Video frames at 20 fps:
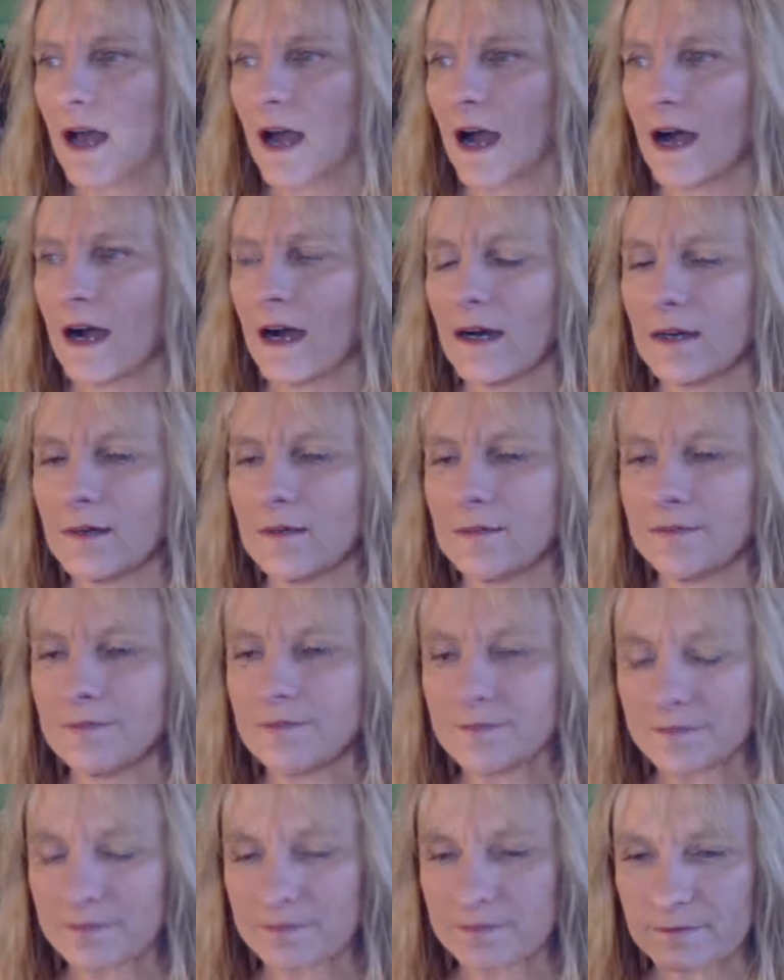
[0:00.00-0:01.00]
And
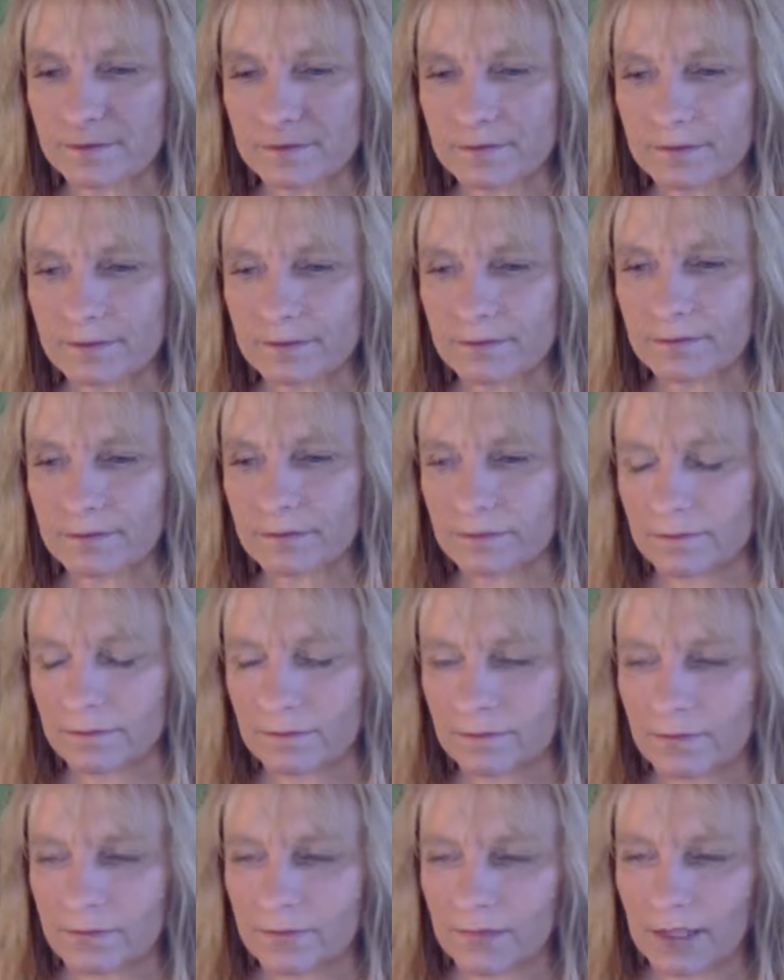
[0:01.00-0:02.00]

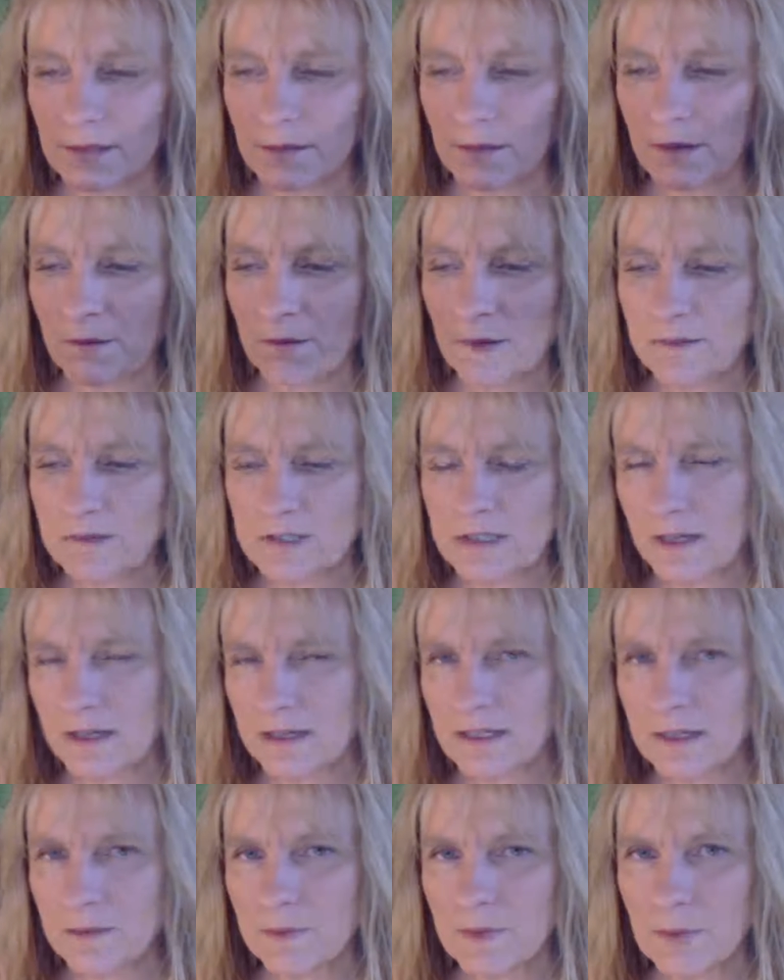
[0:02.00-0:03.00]
what we were
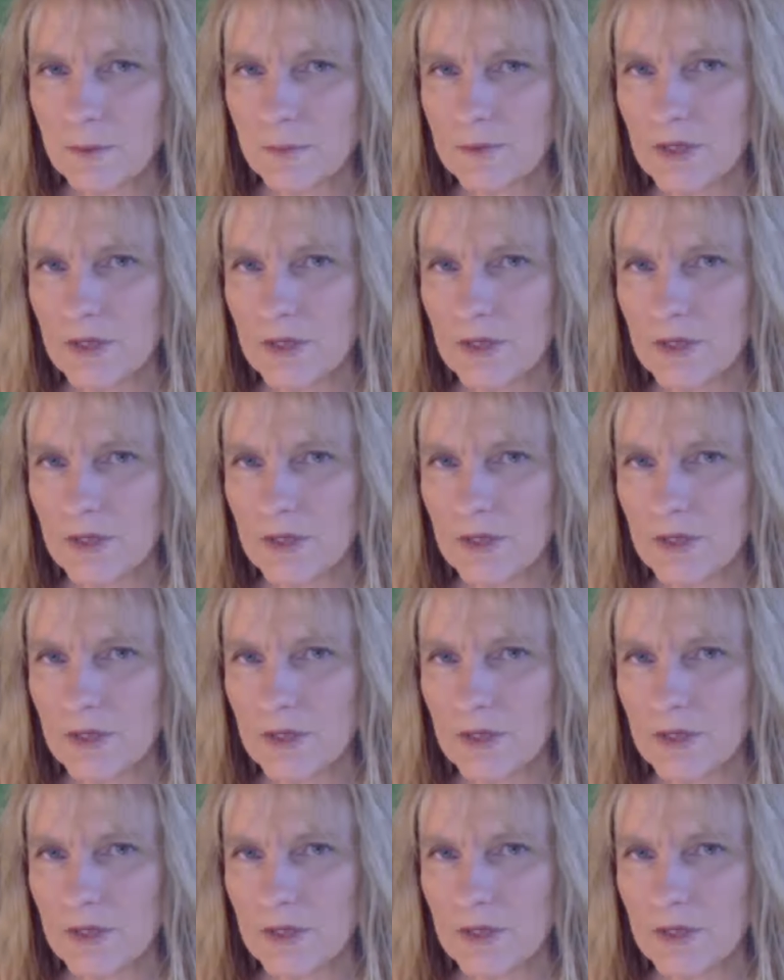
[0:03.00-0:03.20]
talking about,